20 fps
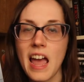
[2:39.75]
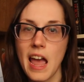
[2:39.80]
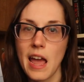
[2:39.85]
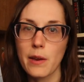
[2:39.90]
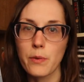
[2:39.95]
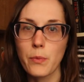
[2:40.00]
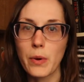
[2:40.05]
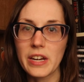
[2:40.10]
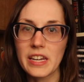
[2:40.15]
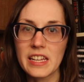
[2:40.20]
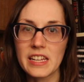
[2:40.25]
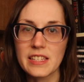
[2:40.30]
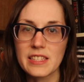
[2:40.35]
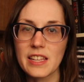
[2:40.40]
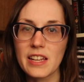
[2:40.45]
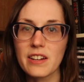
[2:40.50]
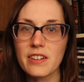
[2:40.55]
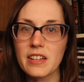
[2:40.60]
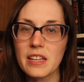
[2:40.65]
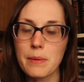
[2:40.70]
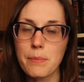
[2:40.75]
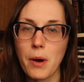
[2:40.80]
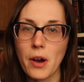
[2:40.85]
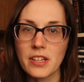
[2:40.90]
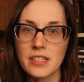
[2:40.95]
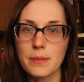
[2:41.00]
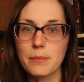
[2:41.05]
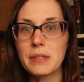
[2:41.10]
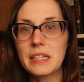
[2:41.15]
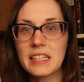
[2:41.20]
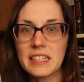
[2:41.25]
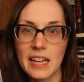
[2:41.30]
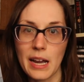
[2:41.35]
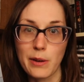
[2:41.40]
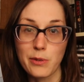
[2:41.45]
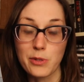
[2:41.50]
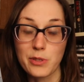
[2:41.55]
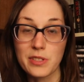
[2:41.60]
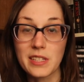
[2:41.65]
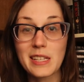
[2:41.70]
And when he is there, he possibly
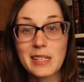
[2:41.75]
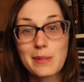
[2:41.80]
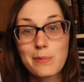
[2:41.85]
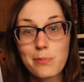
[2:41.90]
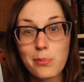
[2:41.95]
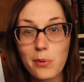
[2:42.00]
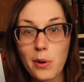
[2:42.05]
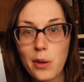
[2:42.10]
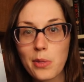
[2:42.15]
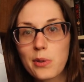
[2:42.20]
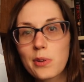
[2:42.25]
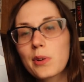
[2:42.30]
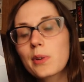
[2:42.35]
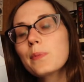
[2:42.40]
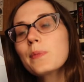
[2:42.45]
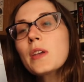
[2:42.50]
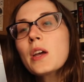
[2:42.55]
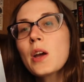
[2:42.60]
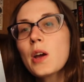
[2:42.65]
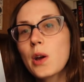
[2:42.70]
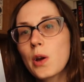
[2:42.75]
encounters his brother,